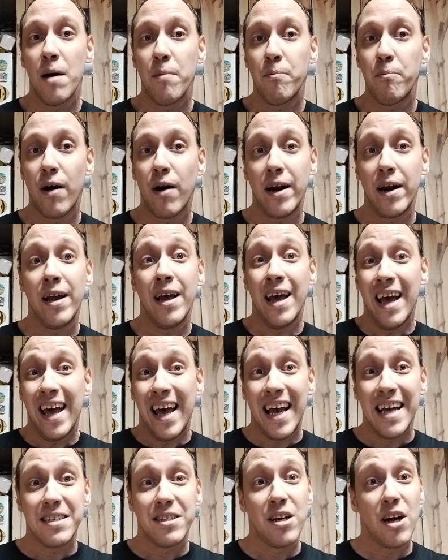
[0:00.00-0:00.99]
But
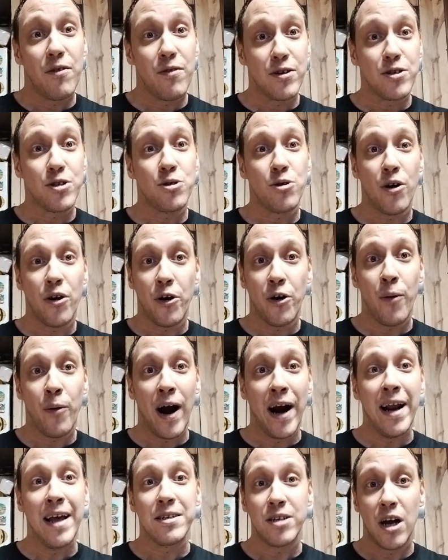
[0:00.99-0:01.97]
he's another starter,
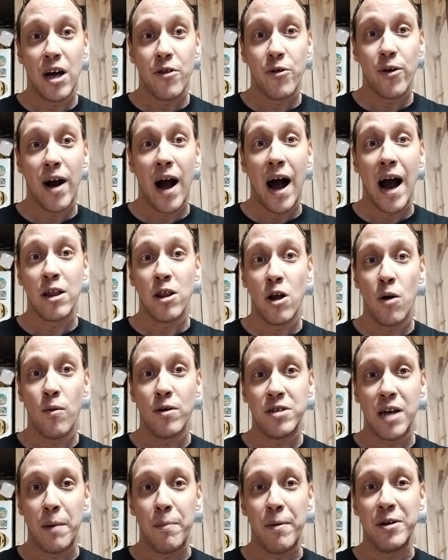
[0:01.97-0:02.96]
right? He's another guy along
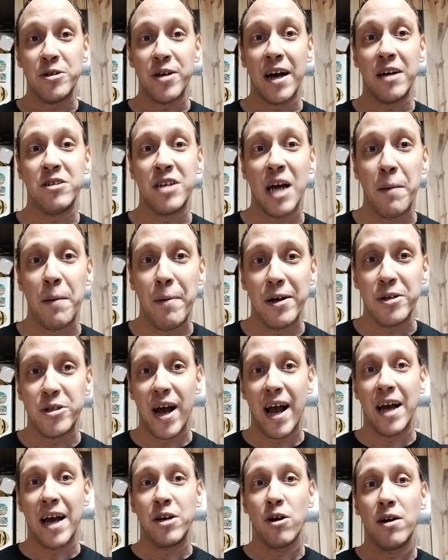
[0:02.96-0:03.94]
with JPJ.
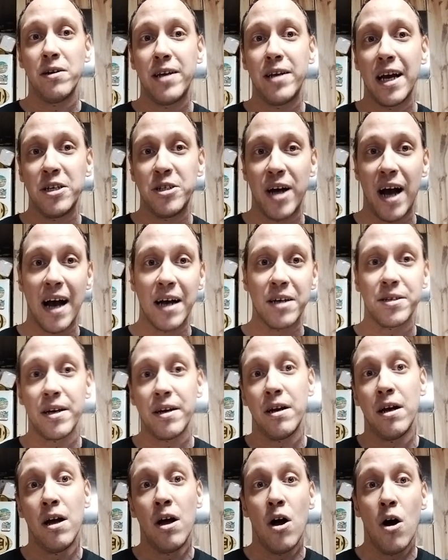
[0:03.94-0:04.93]
JPJ and Dante
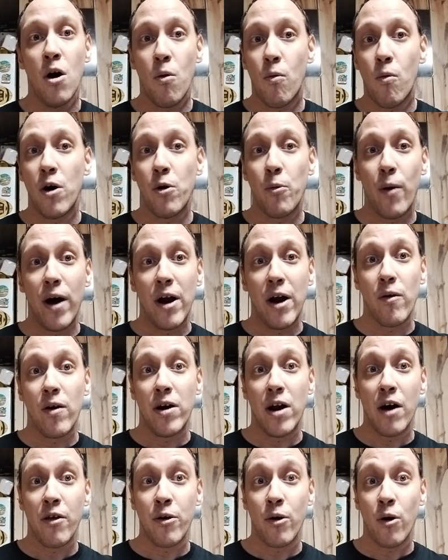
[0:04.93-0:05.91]
Jackson, one way or
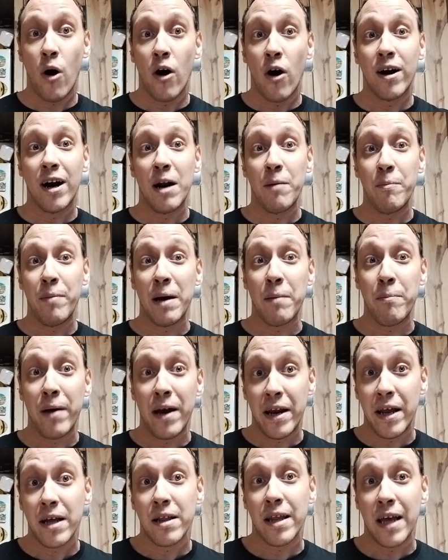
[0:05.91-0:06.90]
another, are going to be
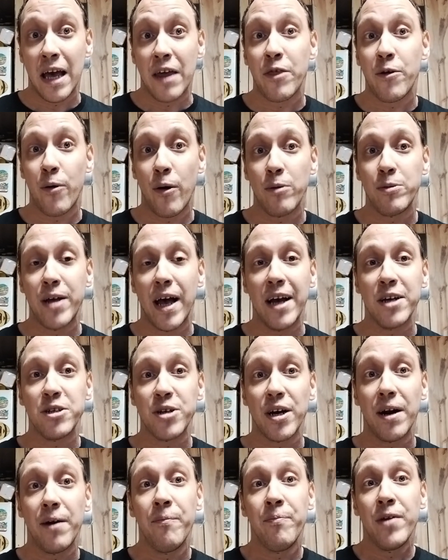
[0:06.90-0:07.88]
immediately in the
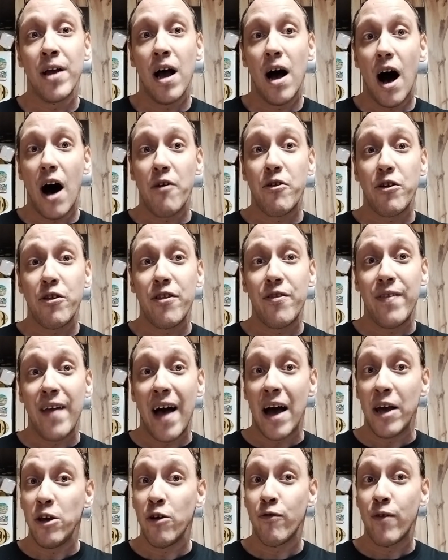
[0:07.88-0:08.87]
rotation. Other than
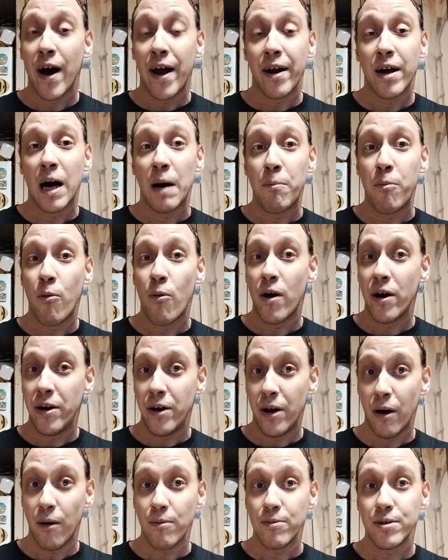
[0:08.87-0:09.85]
that, you've got a couple
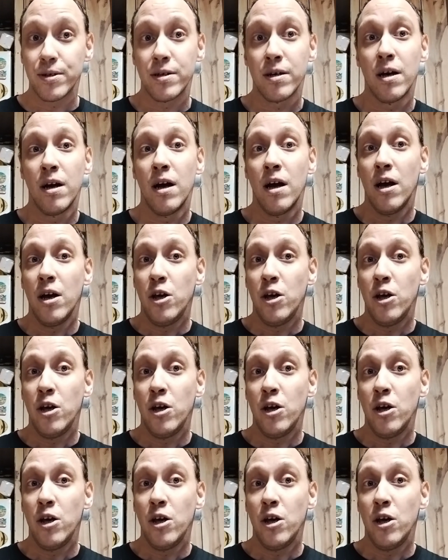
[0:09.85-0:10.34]
unknowns.